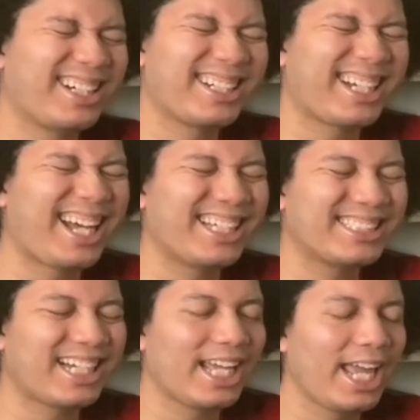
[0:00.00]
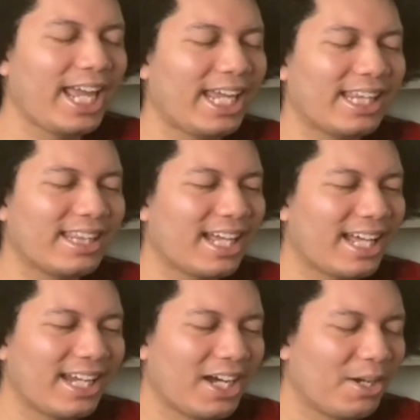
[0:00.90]
I hate
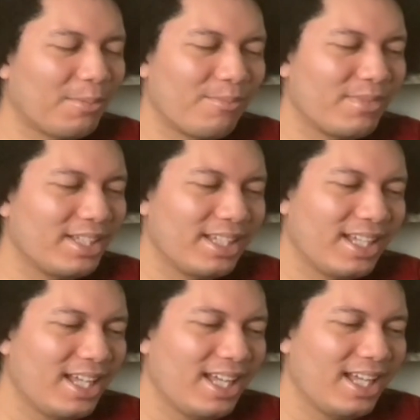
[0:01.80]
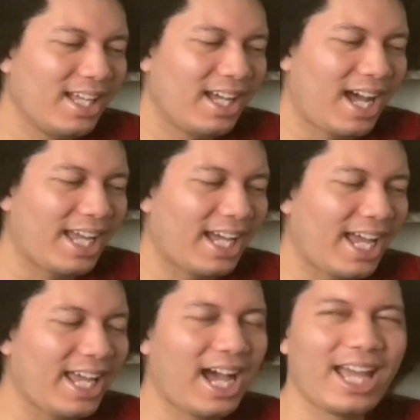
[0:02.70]
that.
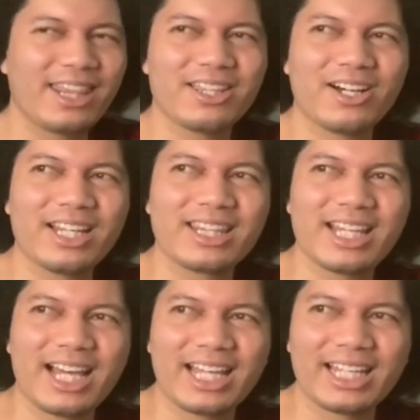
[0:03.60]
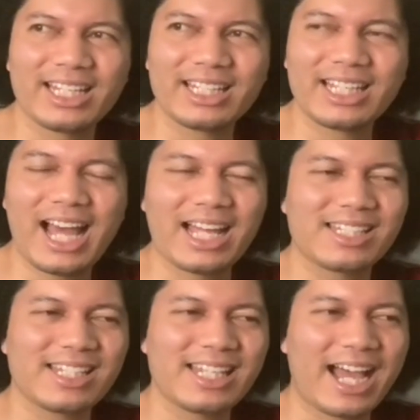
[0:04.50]
I thought that
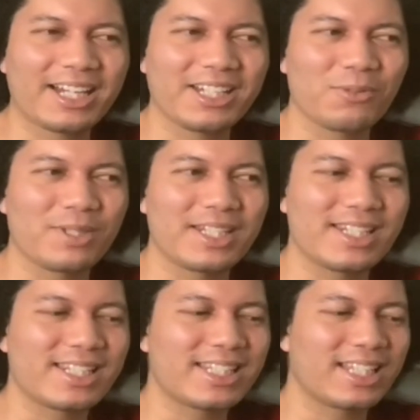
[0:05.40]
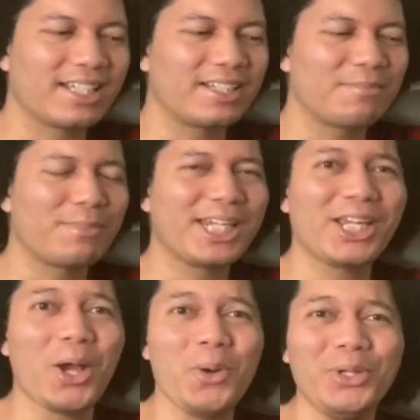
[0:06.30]
Cassie's acting was
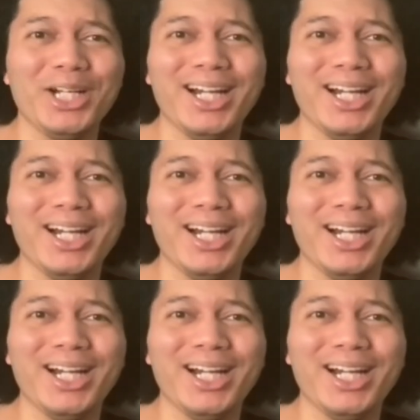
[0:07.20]
mediocre.